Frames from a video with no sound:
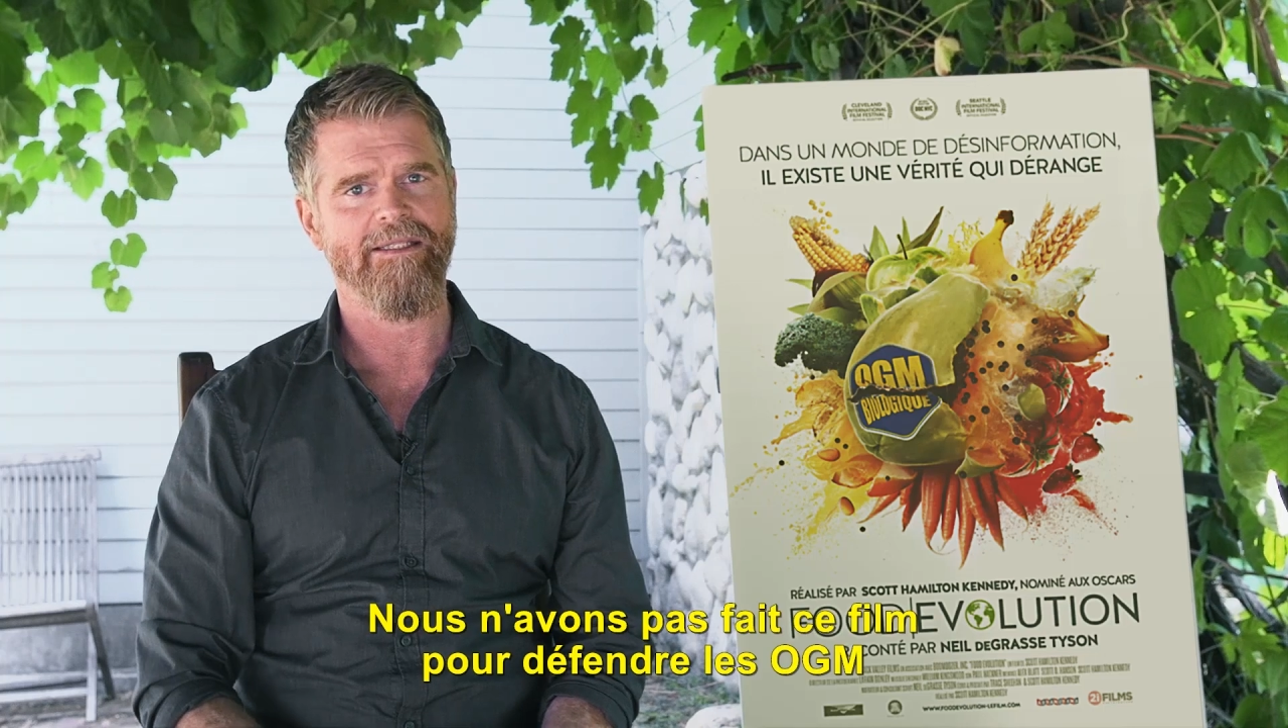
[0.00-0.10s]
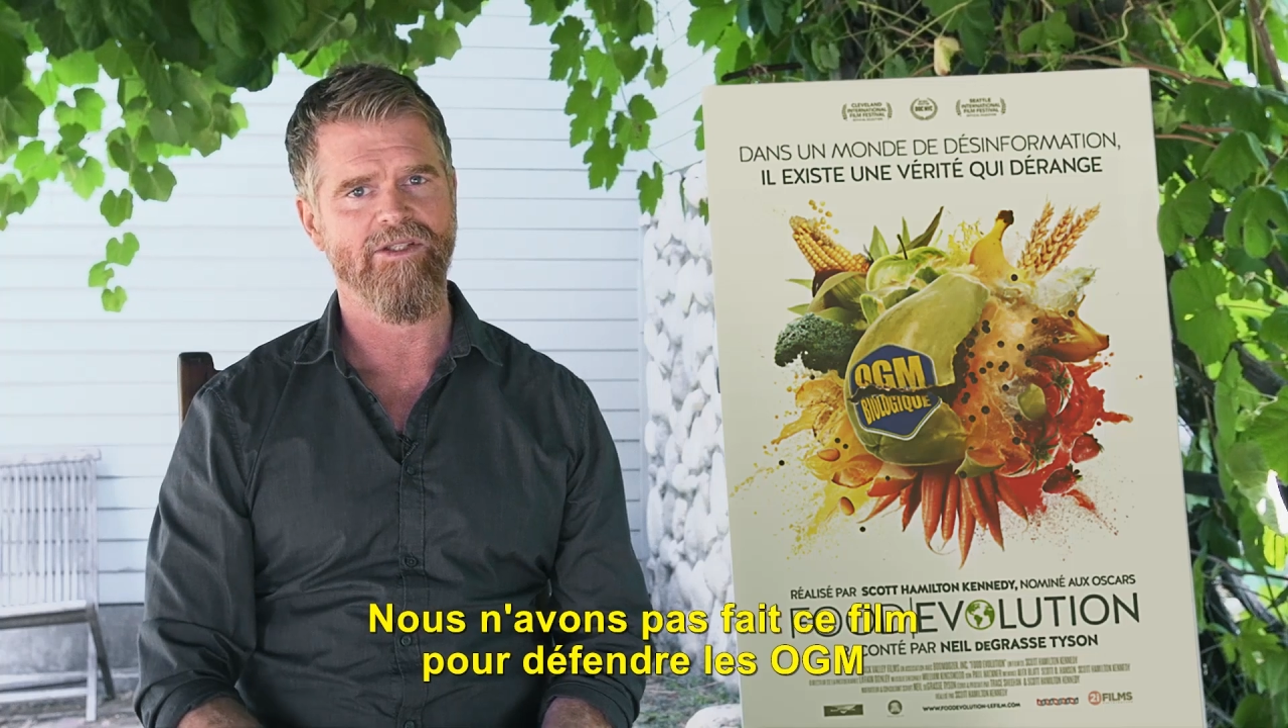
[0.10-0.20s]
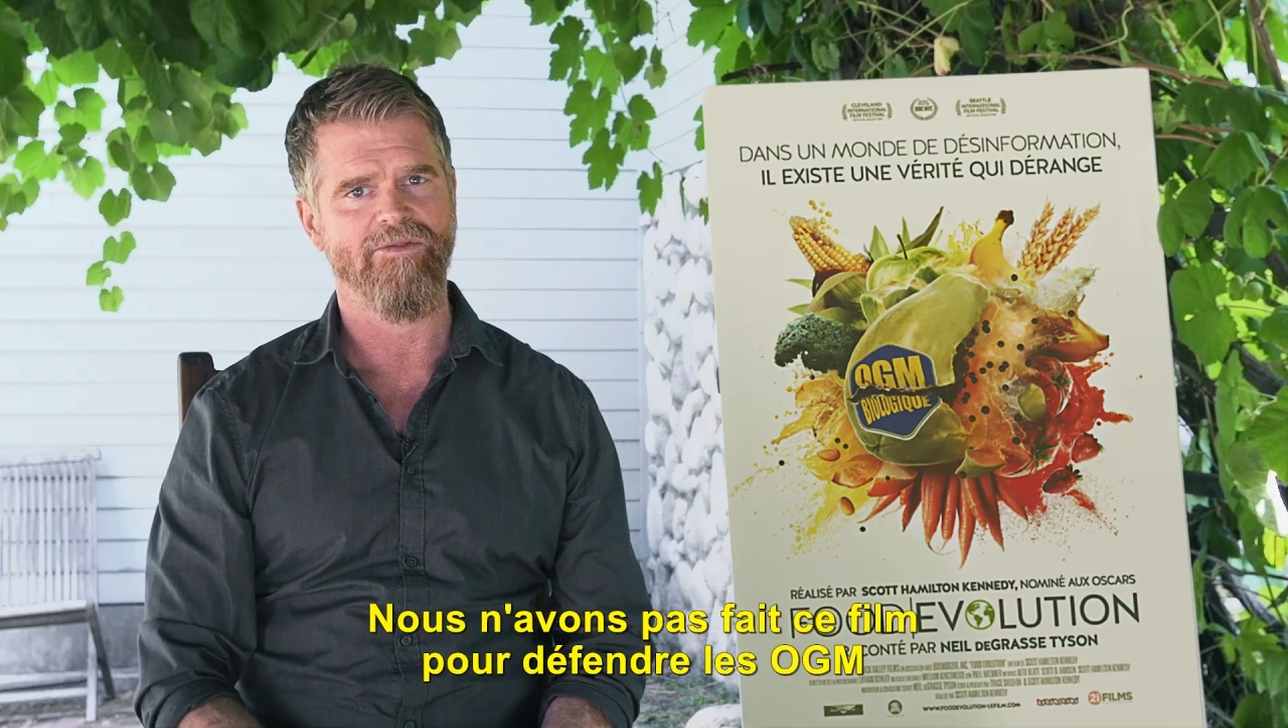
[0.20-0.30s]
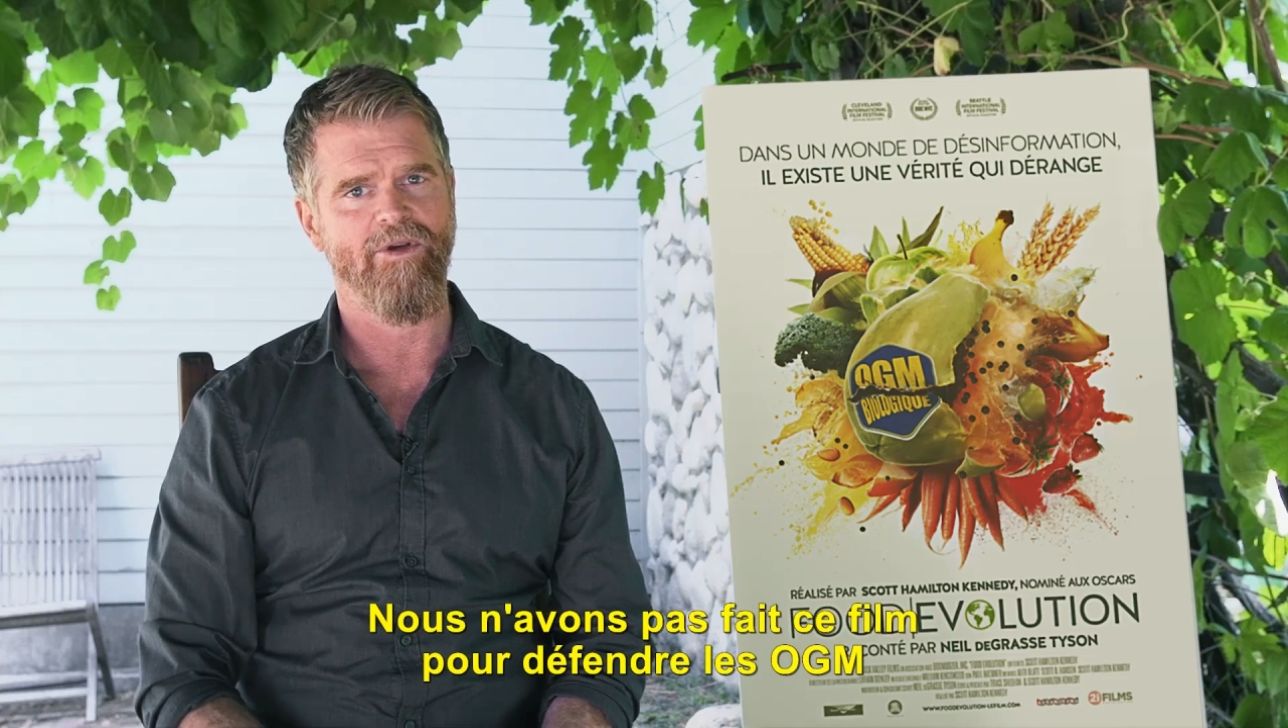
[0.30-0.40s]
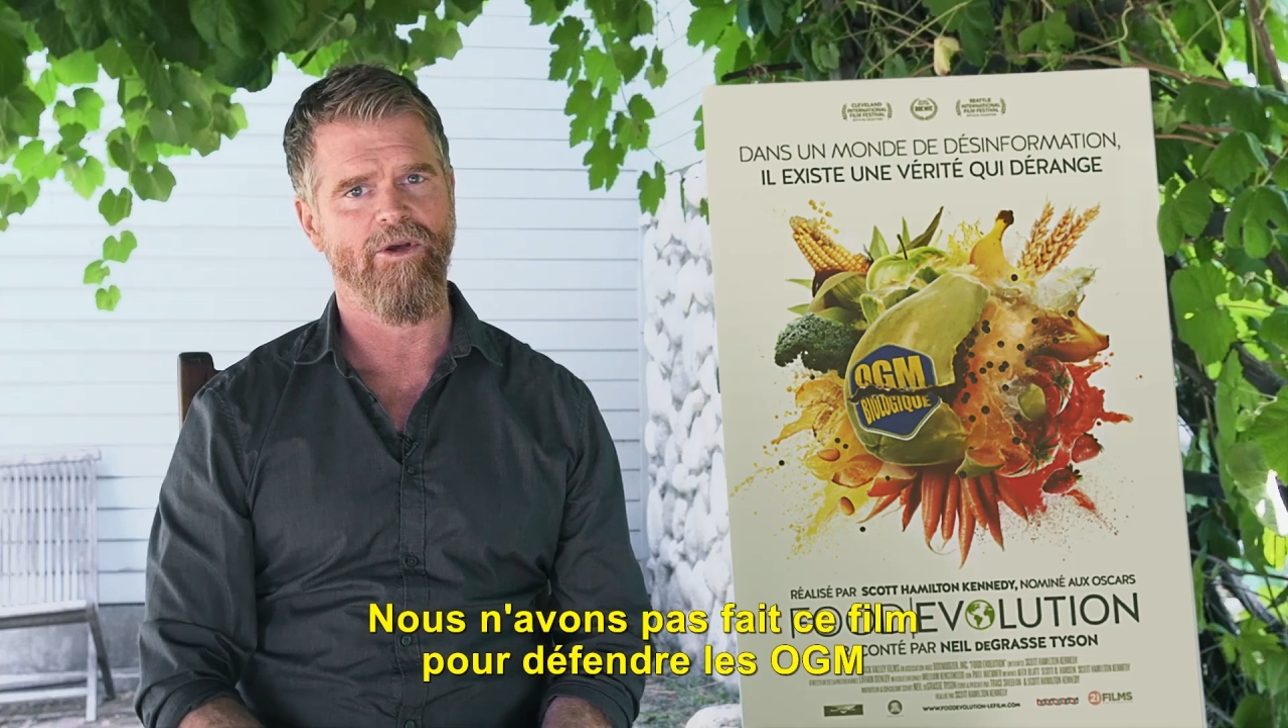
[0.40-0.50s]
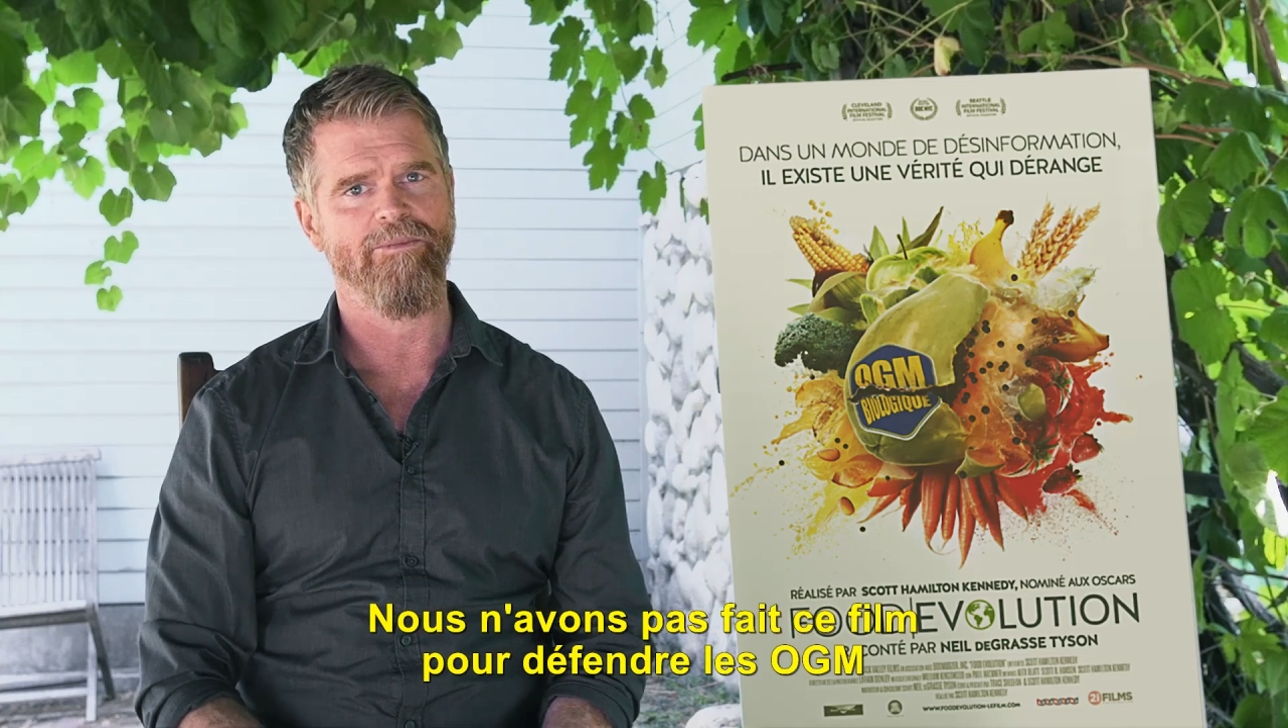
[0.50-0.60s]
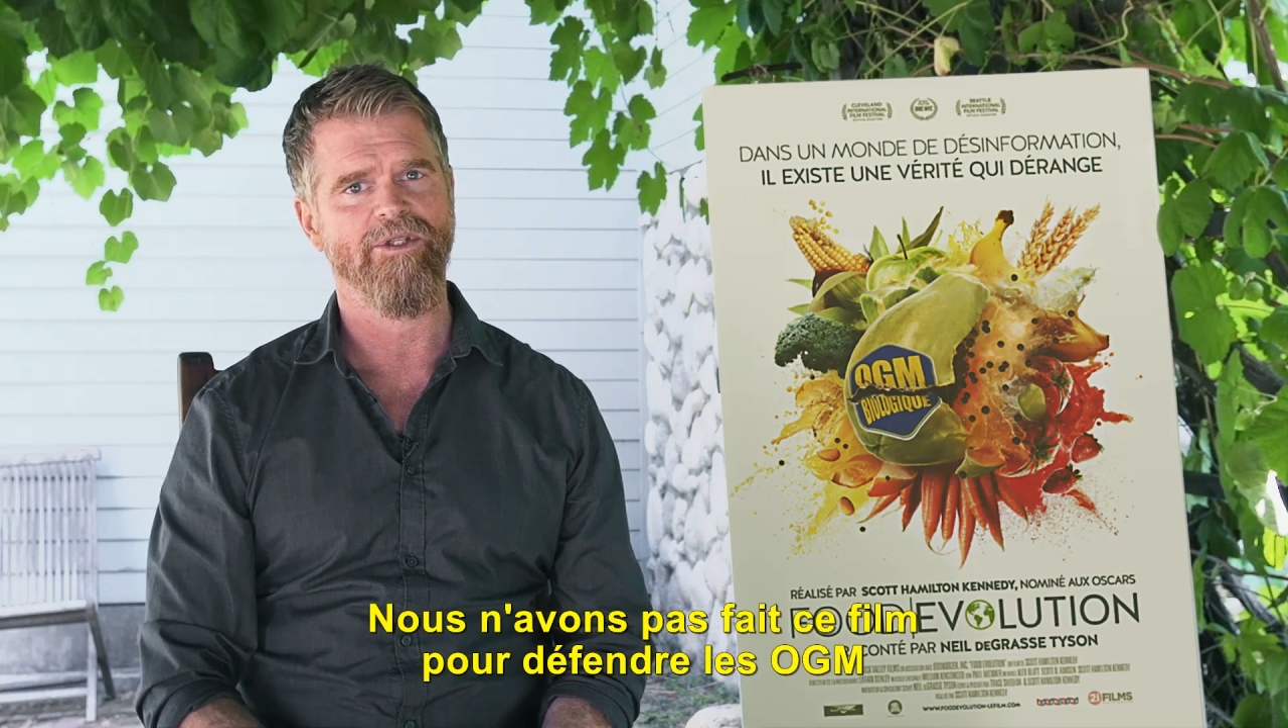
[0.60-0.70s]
this film